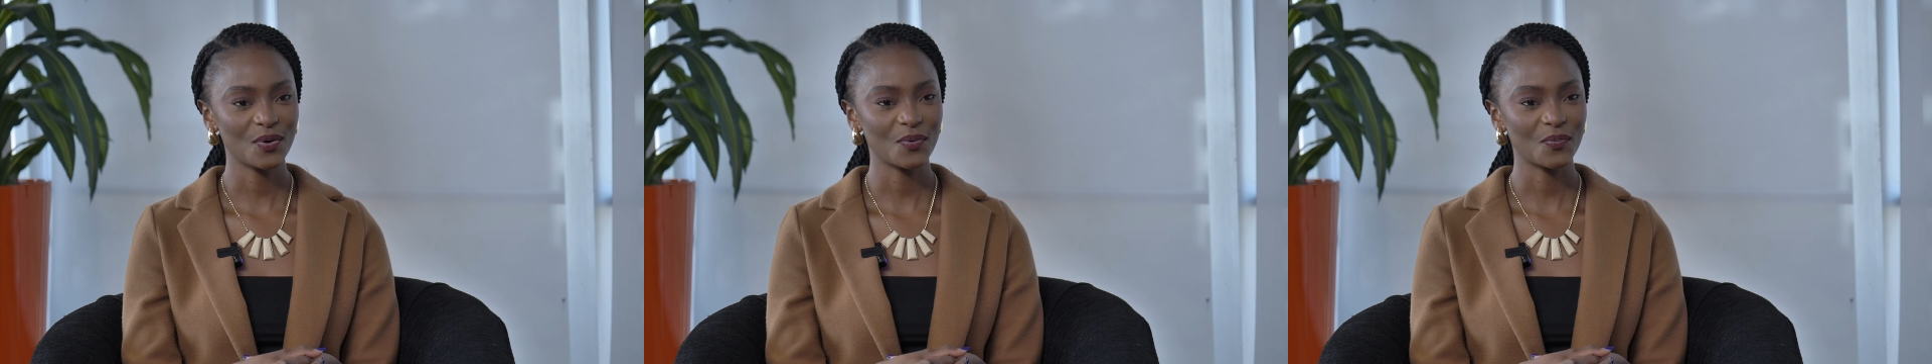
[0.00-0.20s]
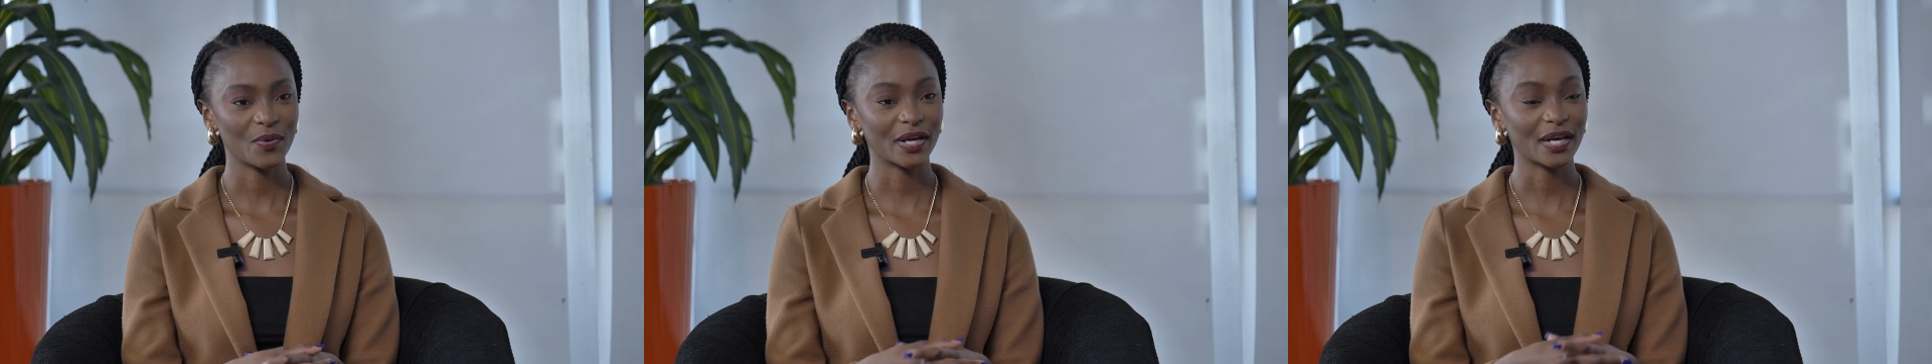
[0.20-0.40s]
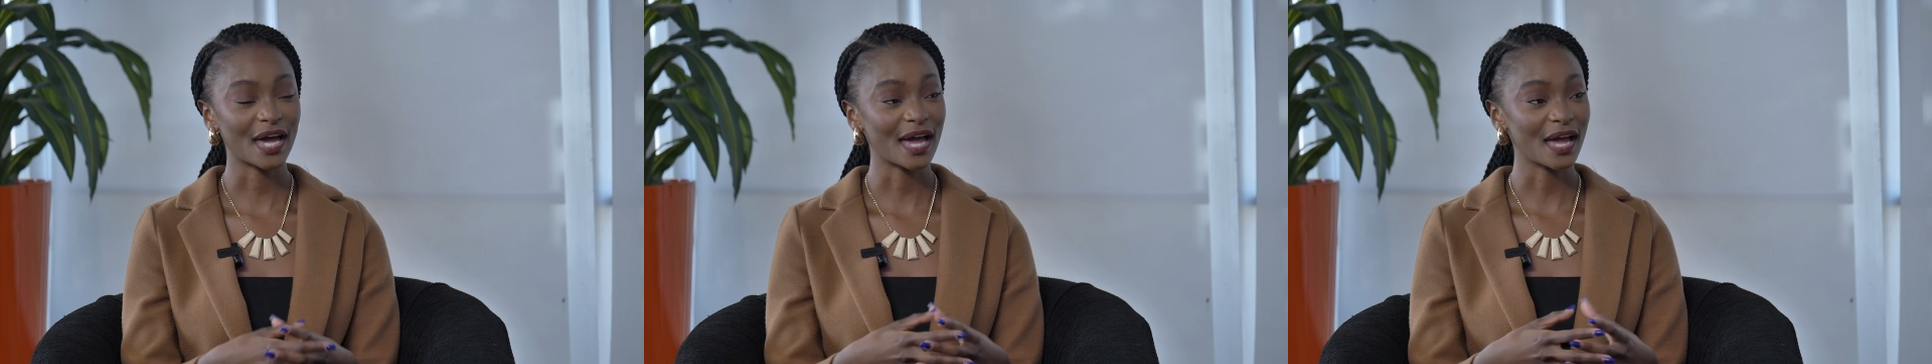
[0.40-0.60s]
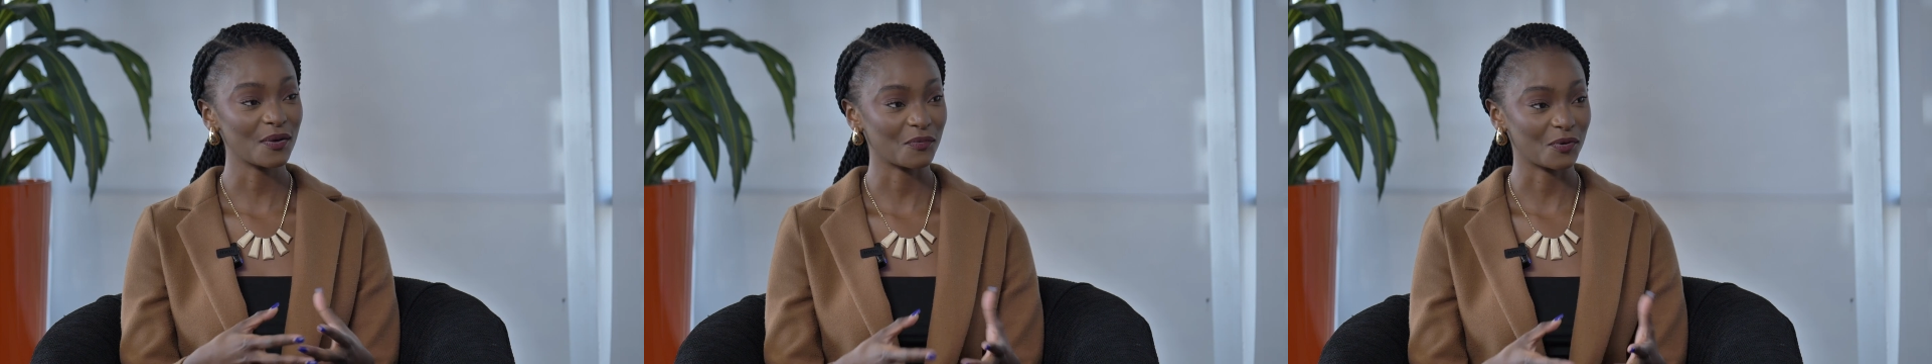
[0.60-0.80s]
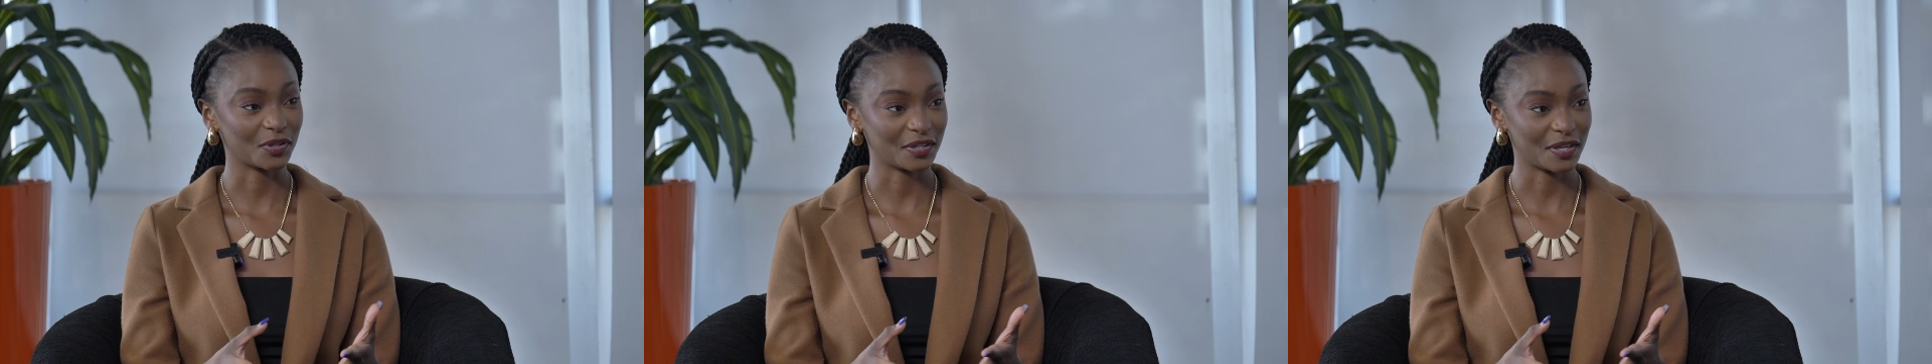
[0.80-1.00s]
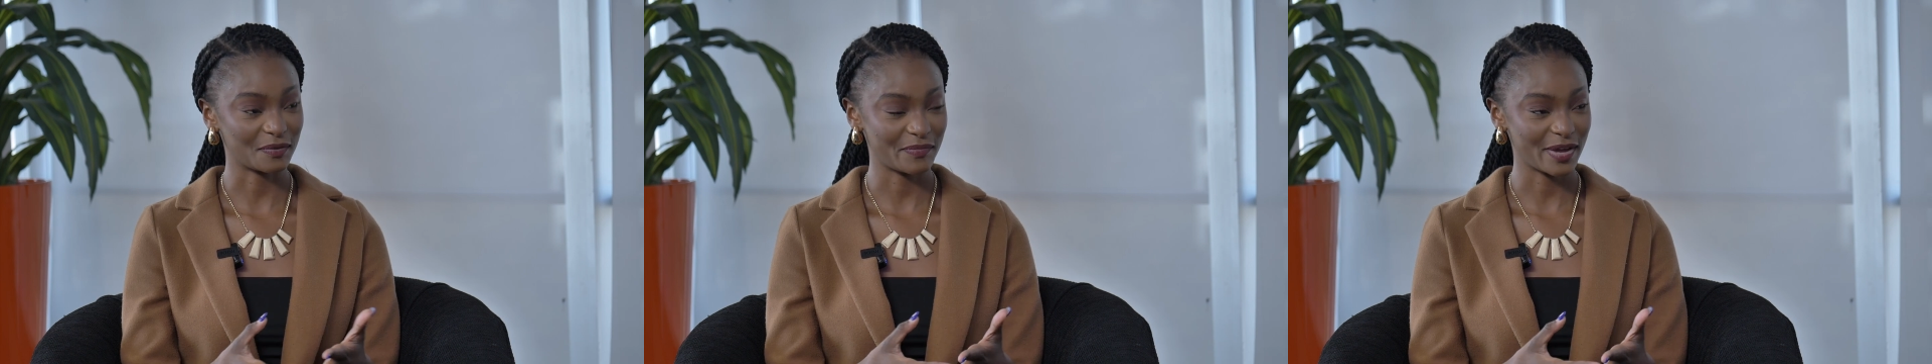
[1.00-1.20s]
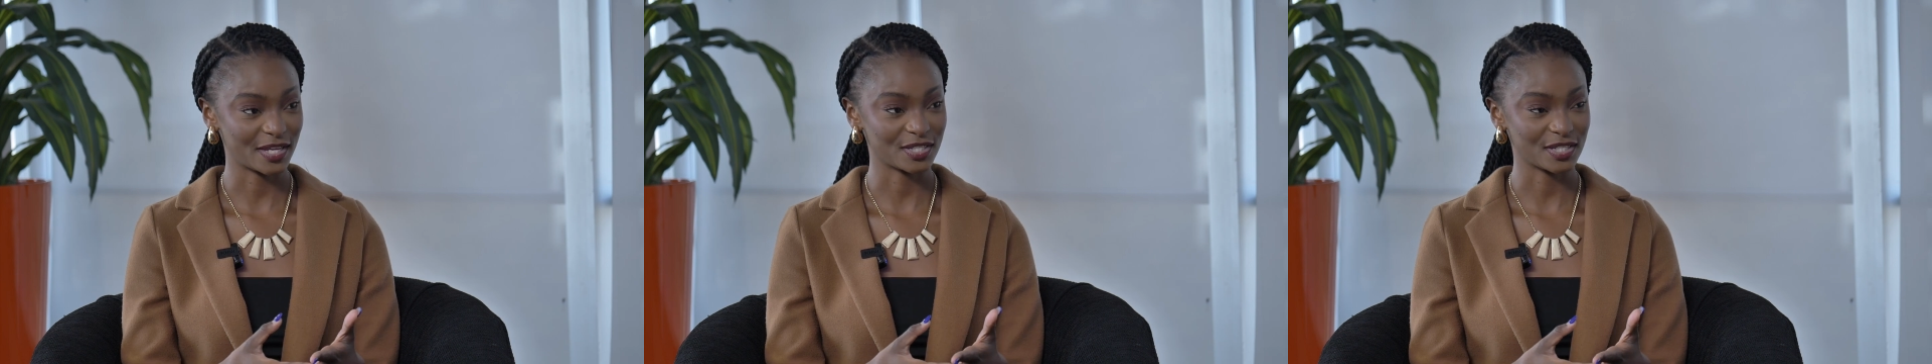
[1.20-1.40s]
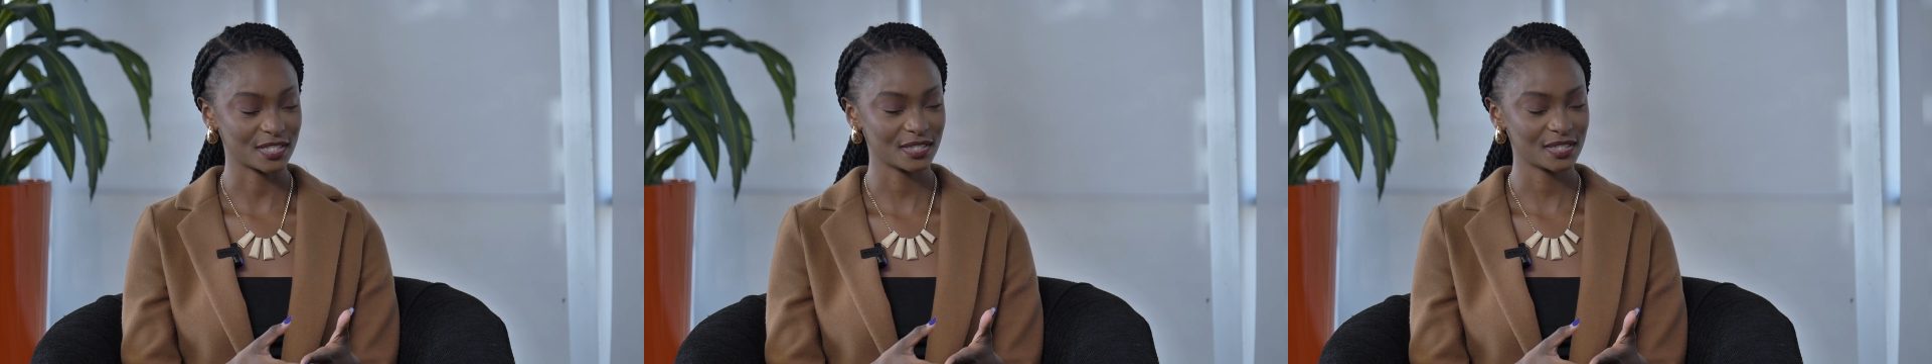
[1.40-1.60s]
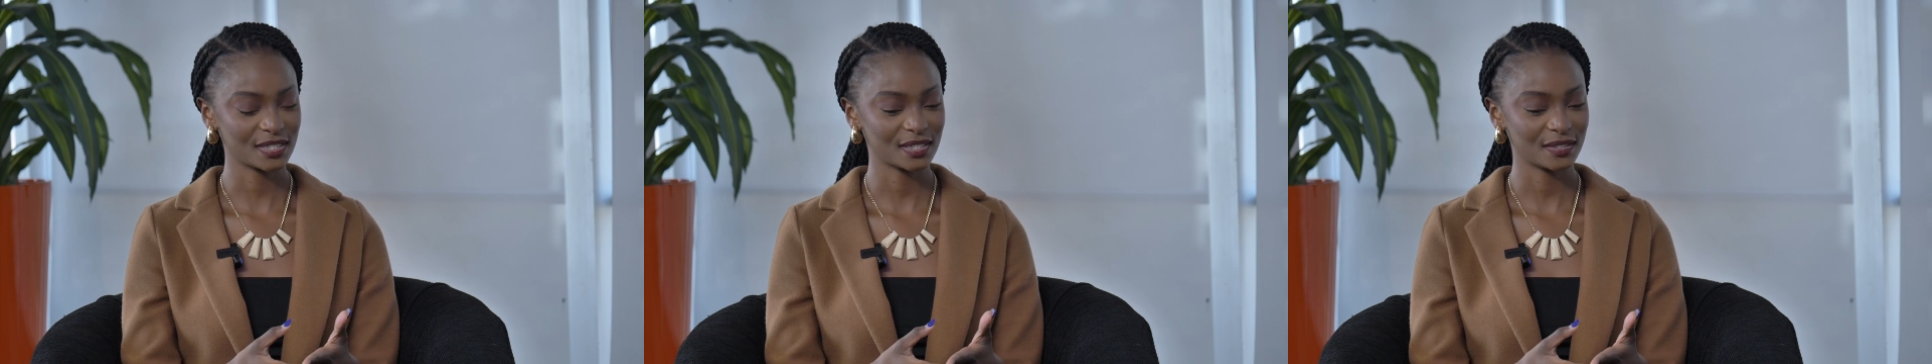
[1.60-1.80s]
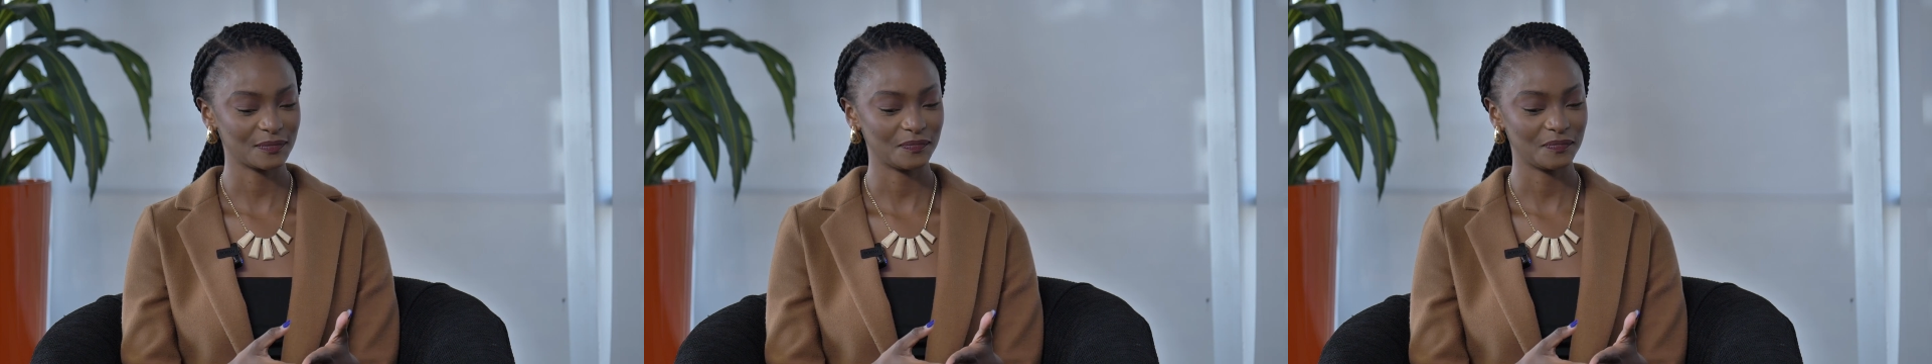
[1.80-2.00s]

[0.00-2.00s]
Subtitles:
when I won that pageant,